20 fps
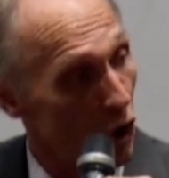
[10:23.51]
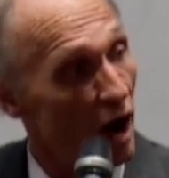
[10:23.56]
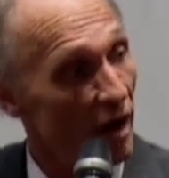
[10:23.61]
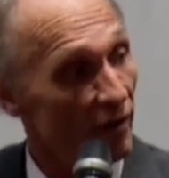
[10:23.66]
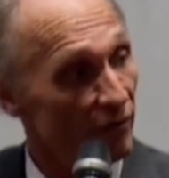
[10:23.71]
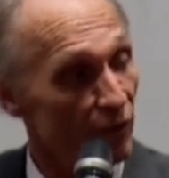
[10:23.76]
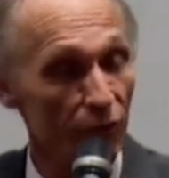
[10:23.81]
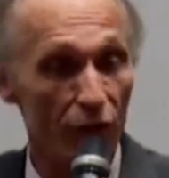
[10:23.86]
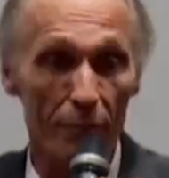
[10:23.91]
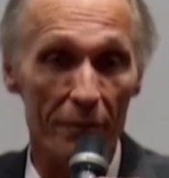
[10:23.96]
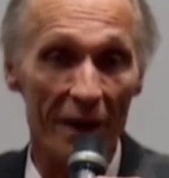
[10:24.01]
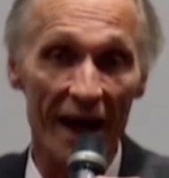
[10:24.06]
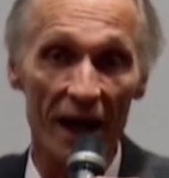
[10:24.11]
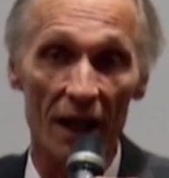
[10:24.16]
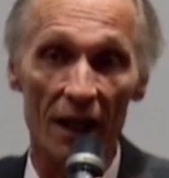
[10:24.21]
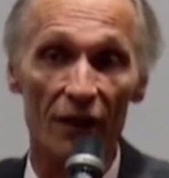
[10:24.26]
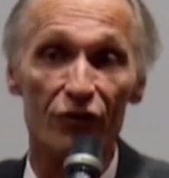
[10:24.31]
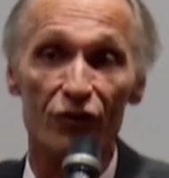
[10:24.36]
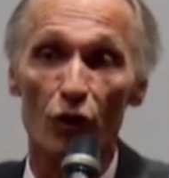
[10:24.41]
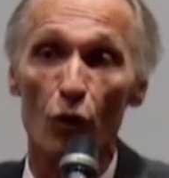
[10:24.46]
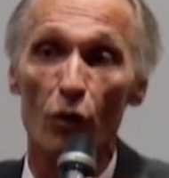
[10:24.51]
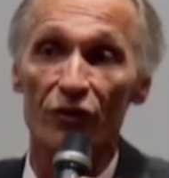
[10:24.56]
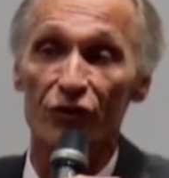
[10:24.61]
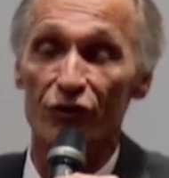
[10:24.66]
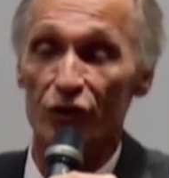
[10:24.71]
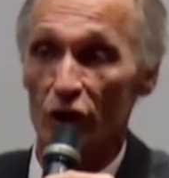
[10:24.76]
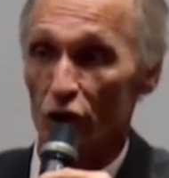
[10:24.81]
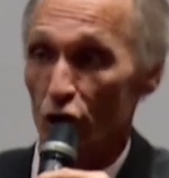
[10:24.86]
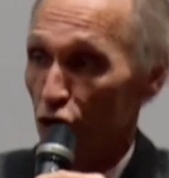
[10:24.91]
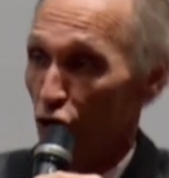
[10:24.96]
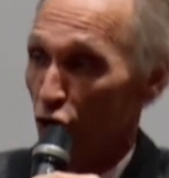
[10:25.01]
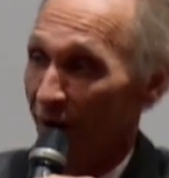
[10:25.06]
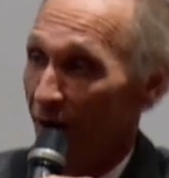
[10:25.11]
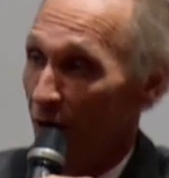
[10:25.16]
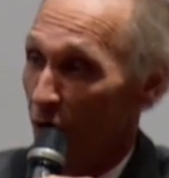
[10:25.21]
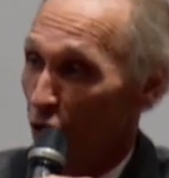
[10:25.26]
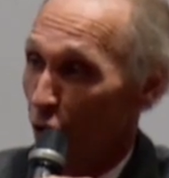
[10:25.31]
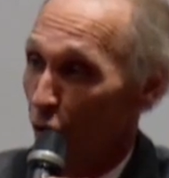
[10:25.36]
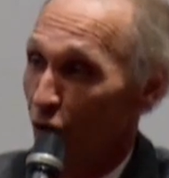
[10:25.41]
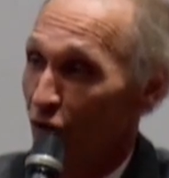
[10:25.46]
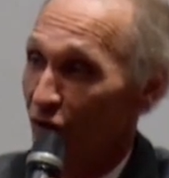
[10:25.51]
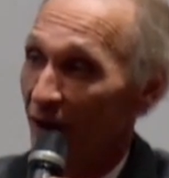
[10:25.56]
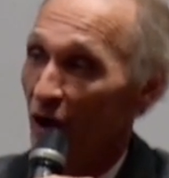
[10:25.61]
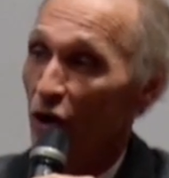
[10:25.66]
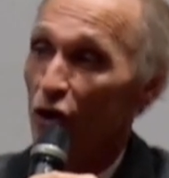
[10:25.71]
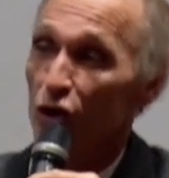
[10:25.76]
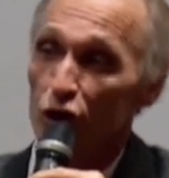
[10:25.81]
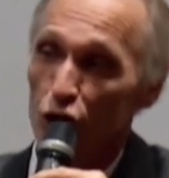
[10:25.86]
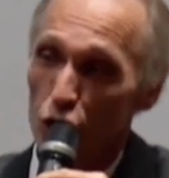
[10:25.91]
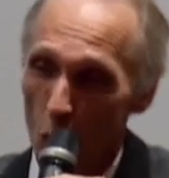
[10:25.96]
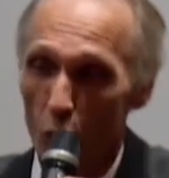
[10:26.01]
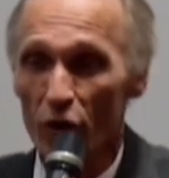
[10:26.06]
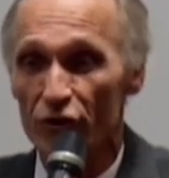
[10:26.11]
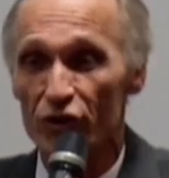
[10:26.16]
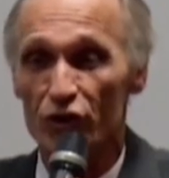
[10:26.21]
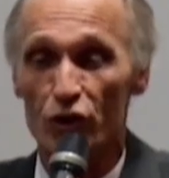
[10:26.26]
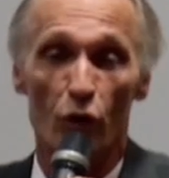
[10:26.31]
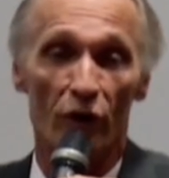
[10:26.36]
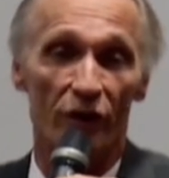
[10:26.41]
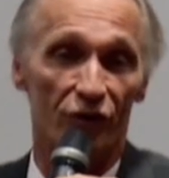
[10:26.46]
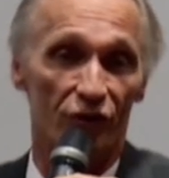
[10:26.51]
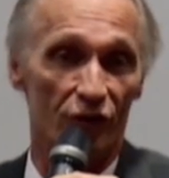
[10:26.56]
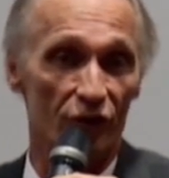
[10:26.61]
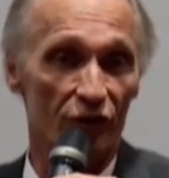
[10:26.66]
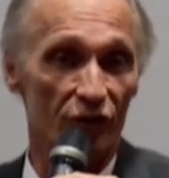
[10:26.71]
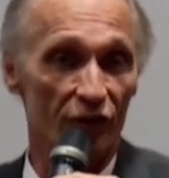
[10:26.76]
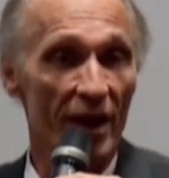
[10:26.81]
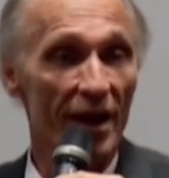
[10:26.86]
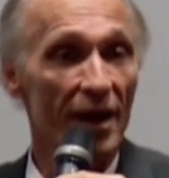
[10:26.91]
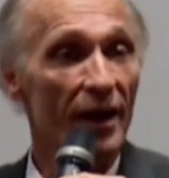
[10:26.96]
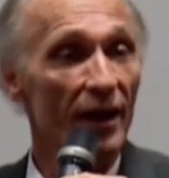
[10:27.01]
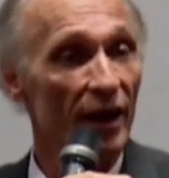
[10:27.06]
off of the ballot so as to curtail your choices